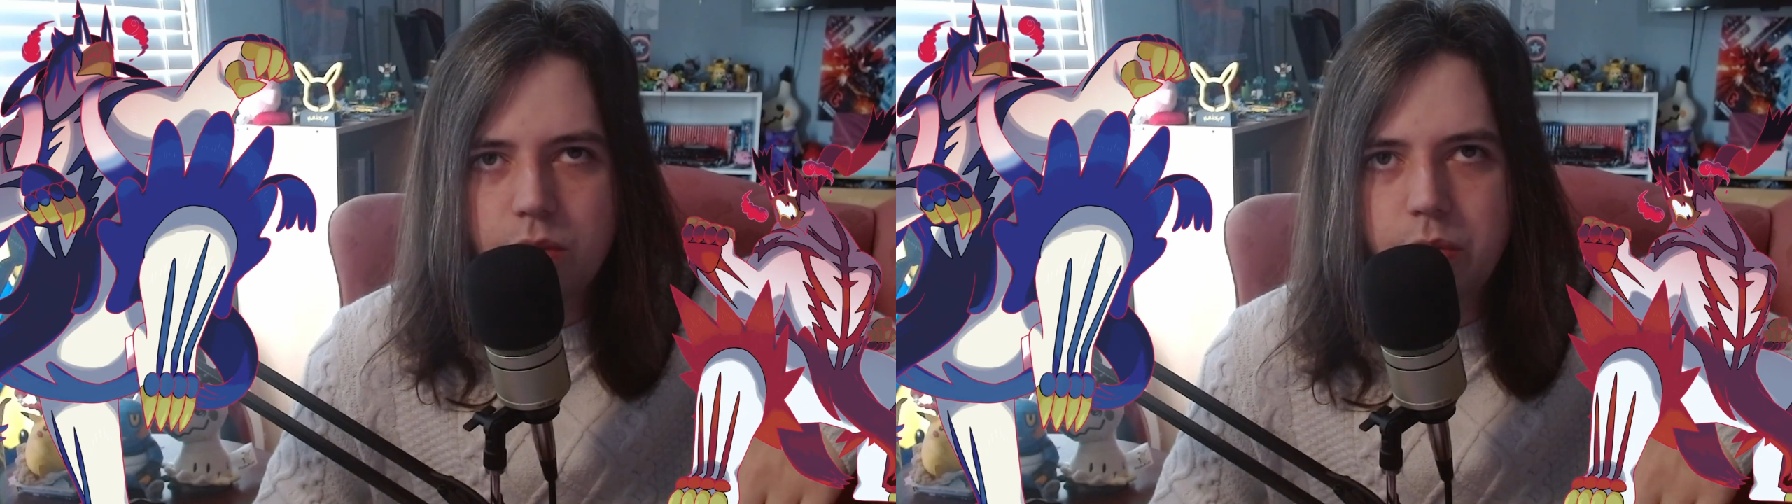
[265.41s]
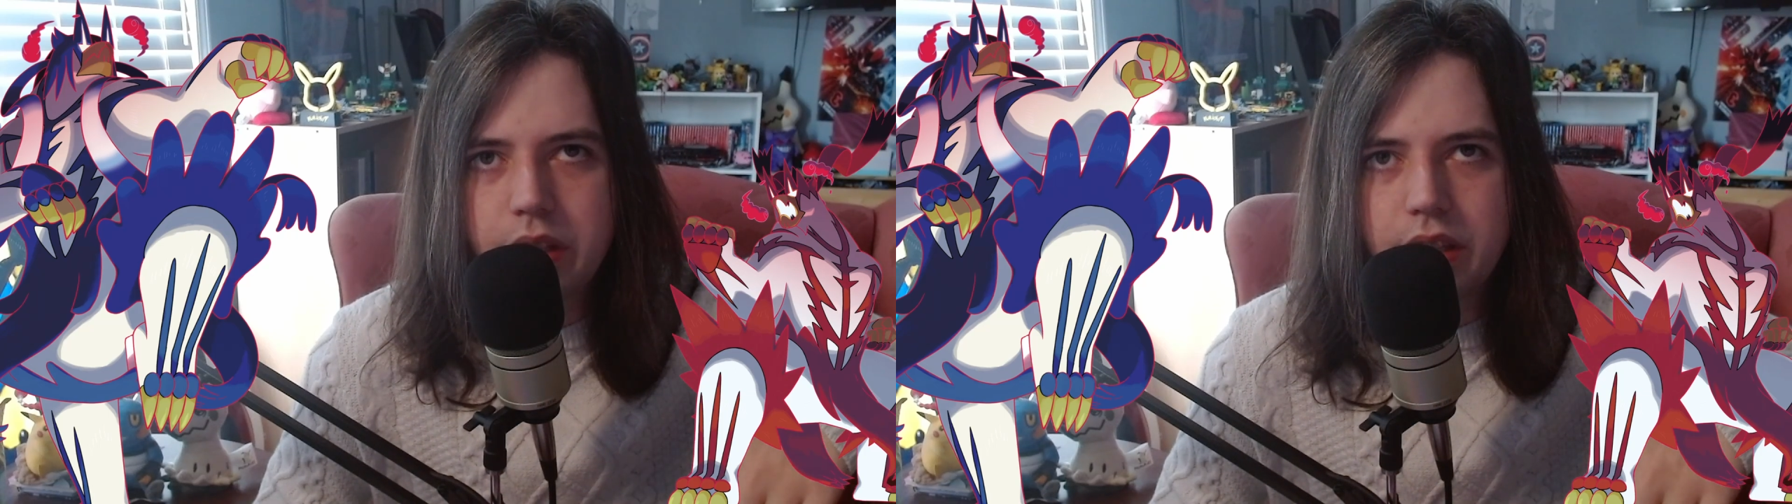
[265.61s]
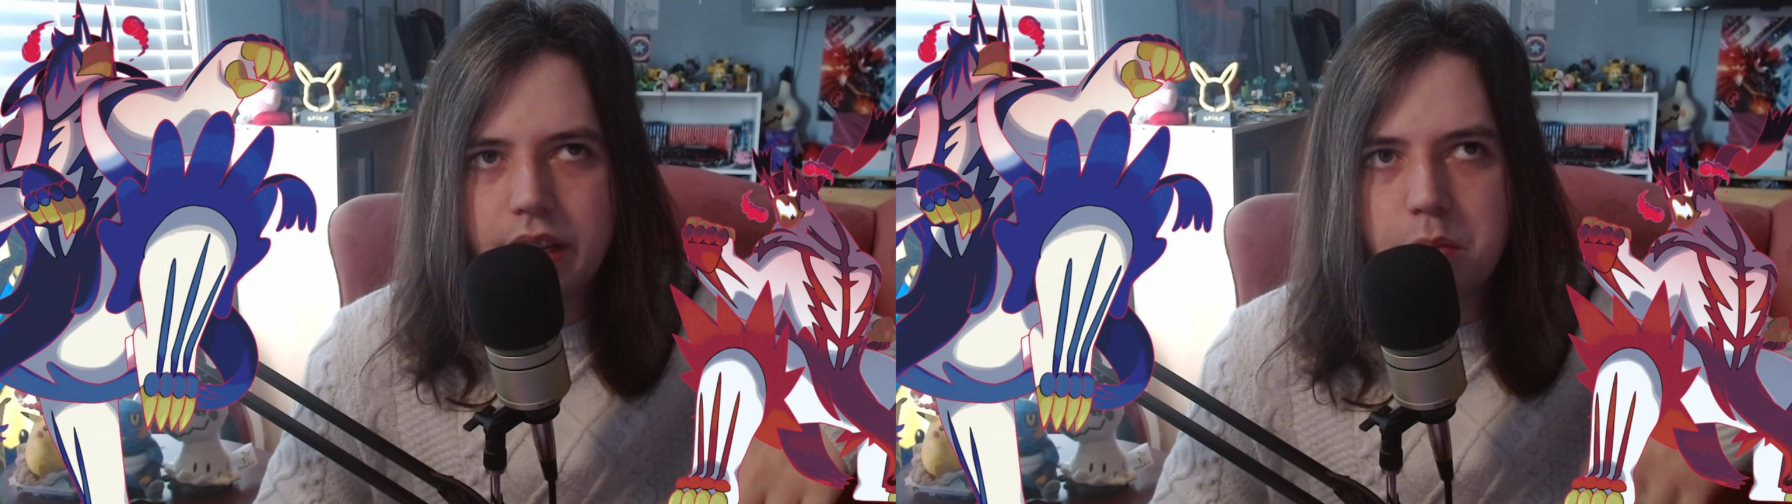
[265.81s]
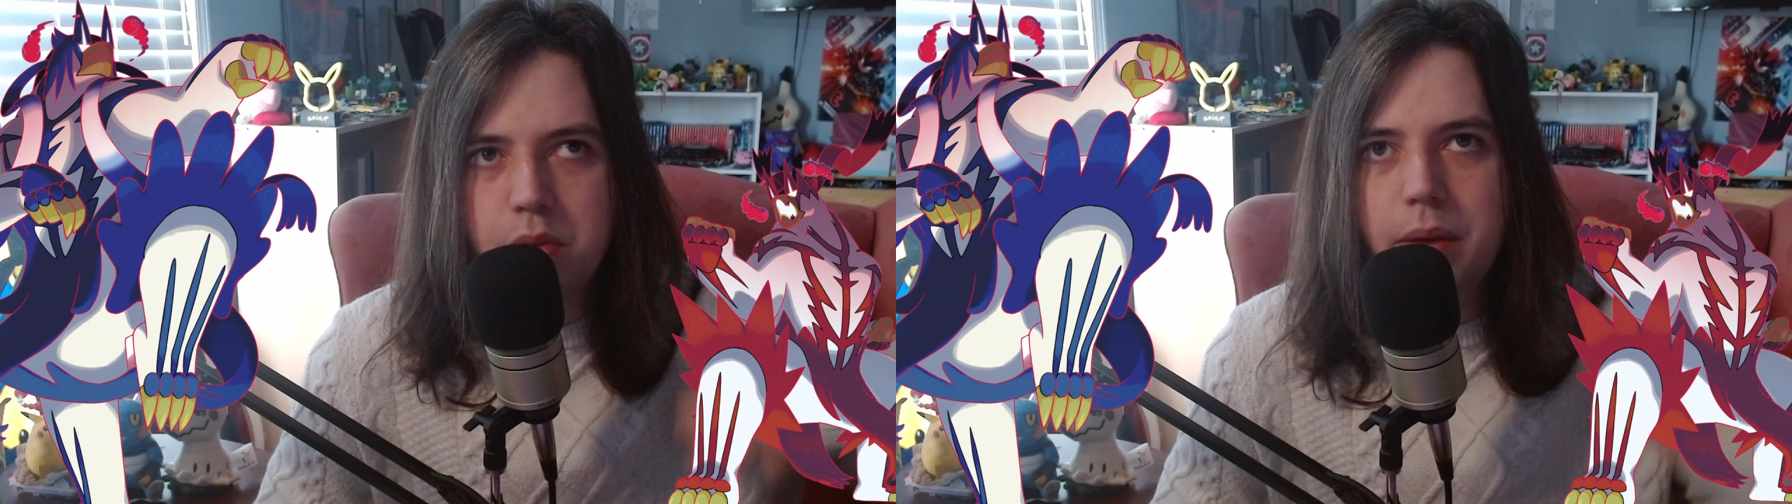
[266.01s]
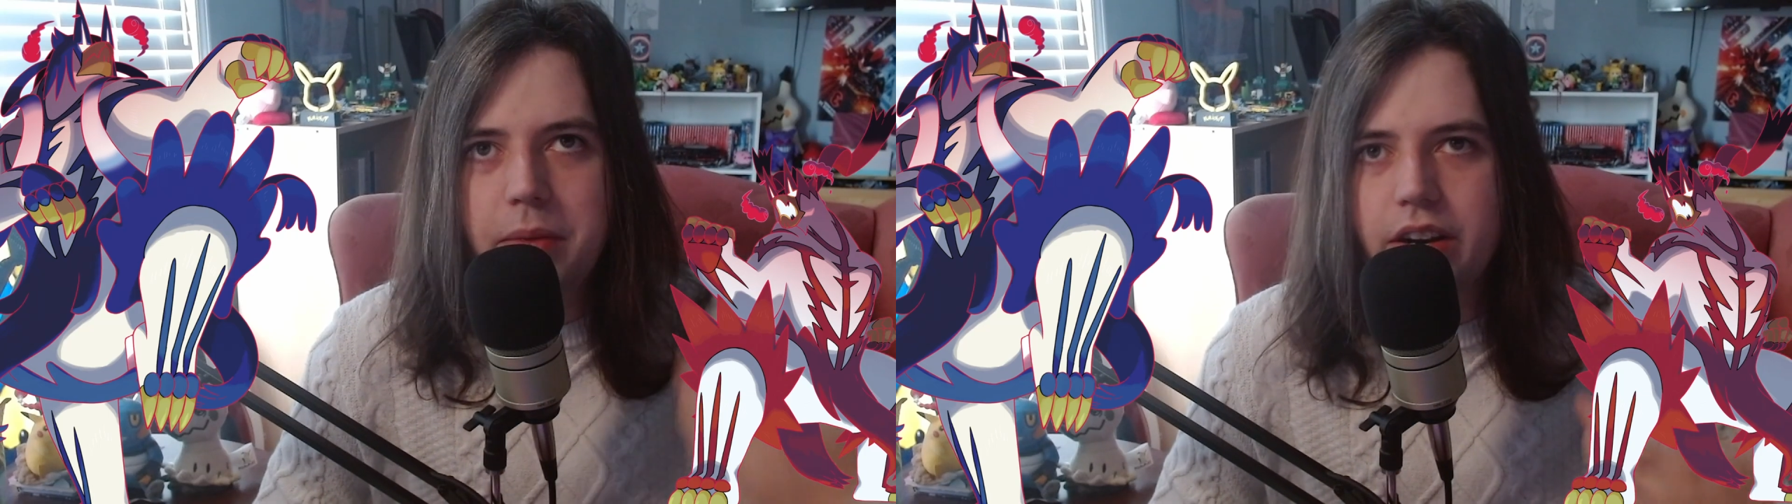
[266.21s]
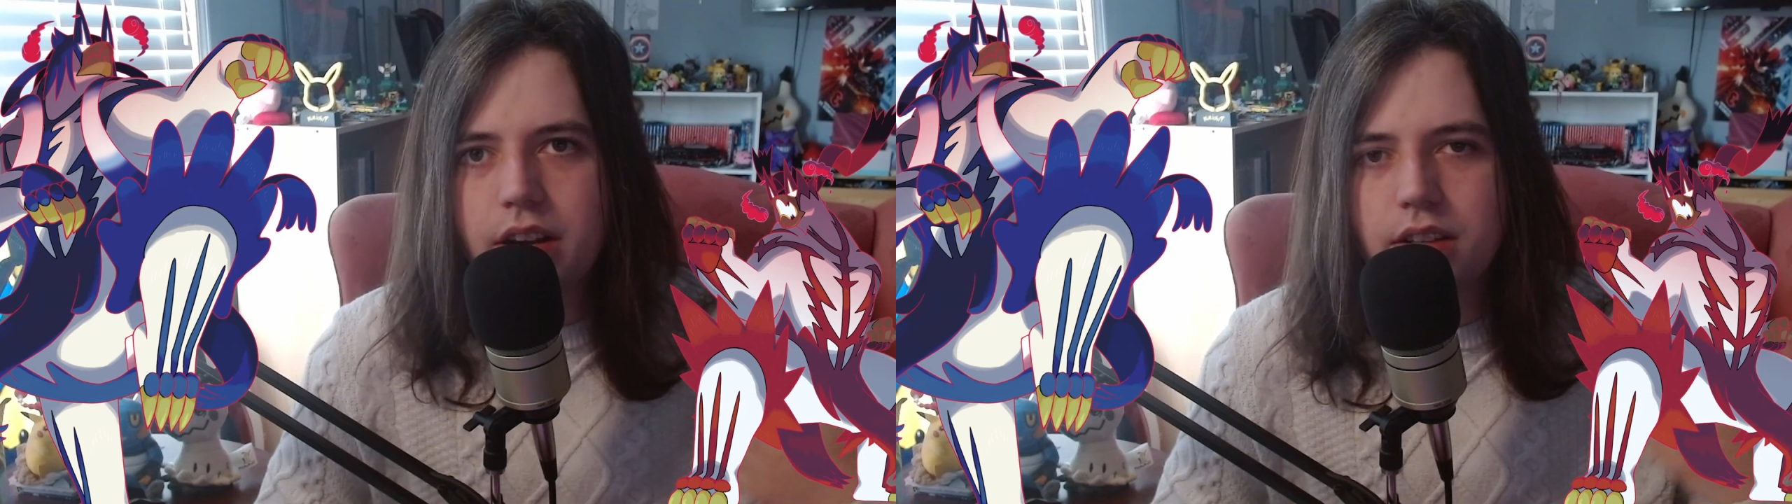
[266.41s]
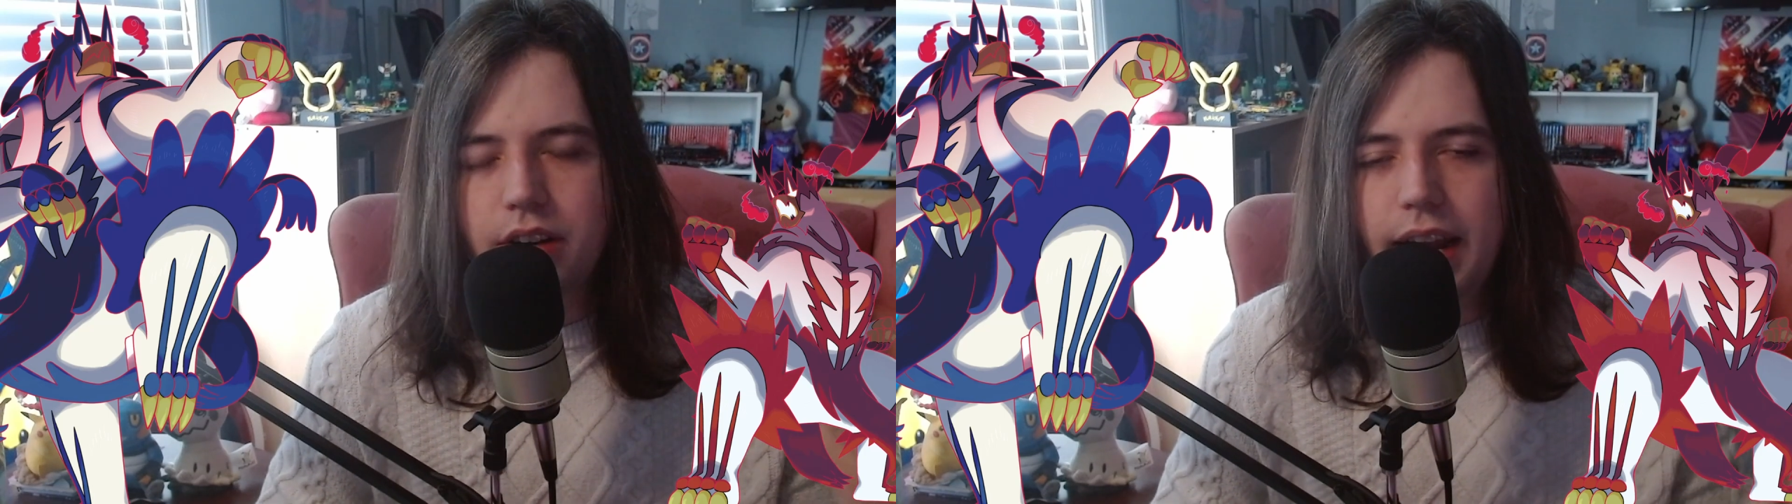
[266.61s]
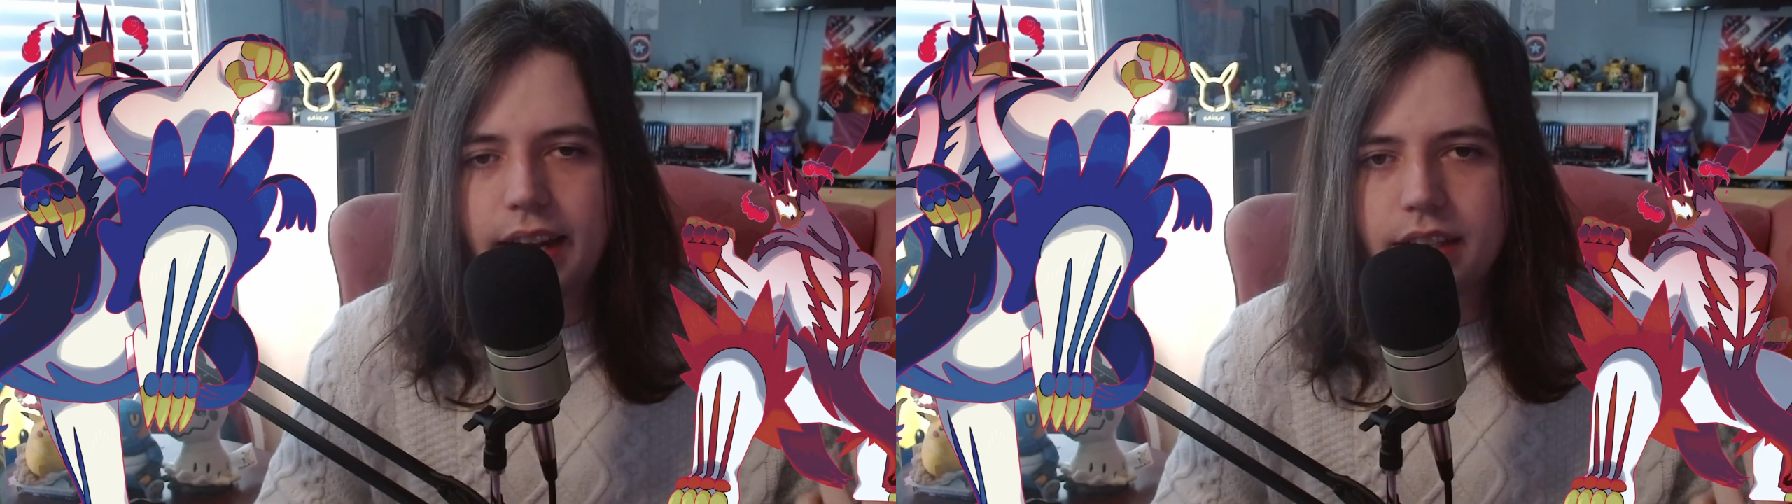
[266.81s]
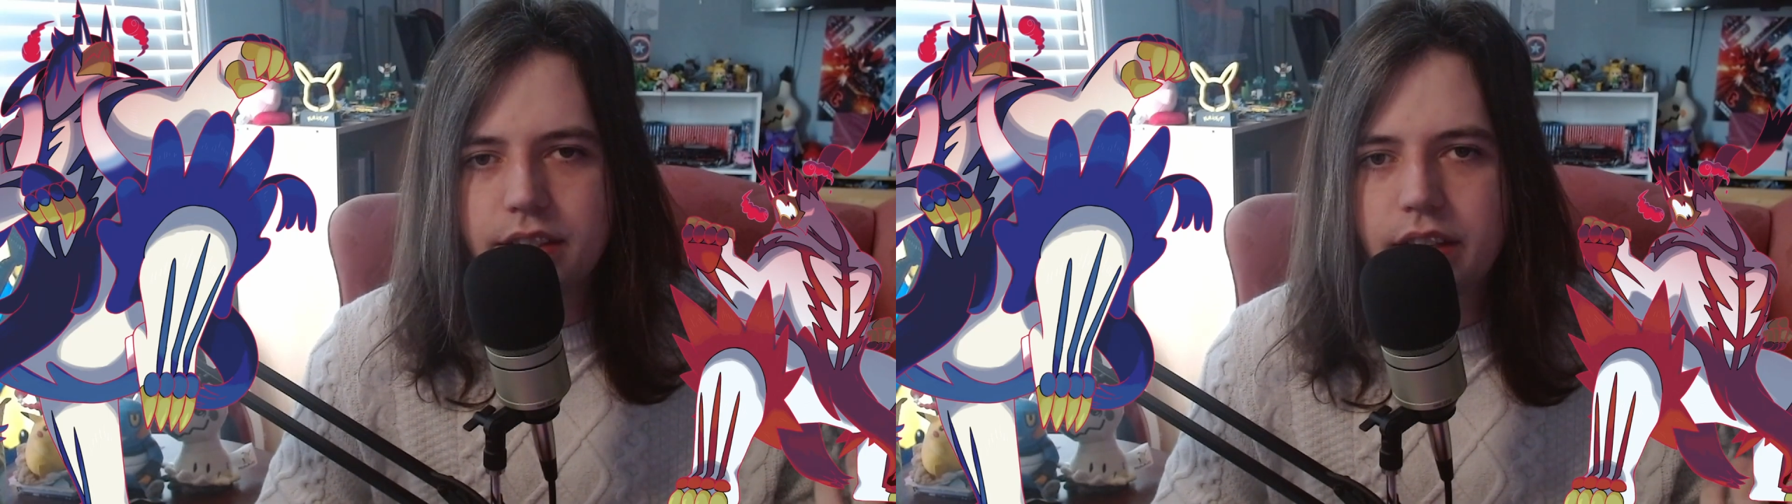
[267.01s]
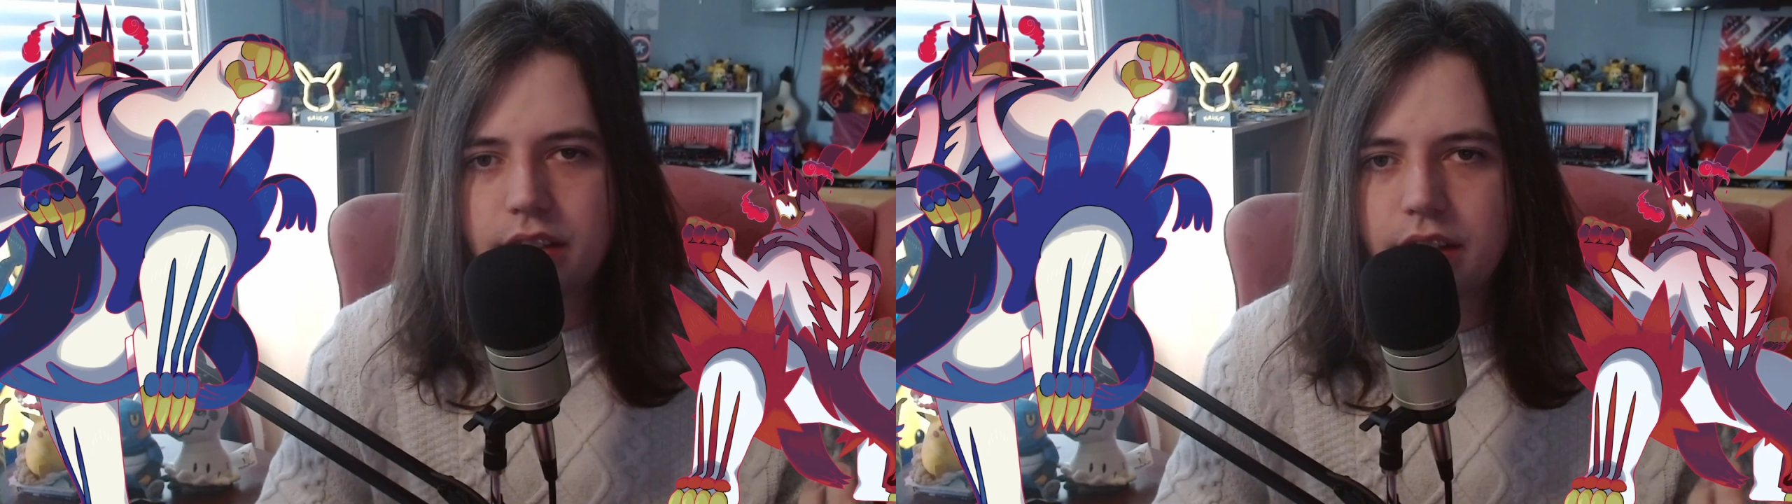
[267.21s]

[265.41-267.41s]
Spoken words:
with a primary color accent.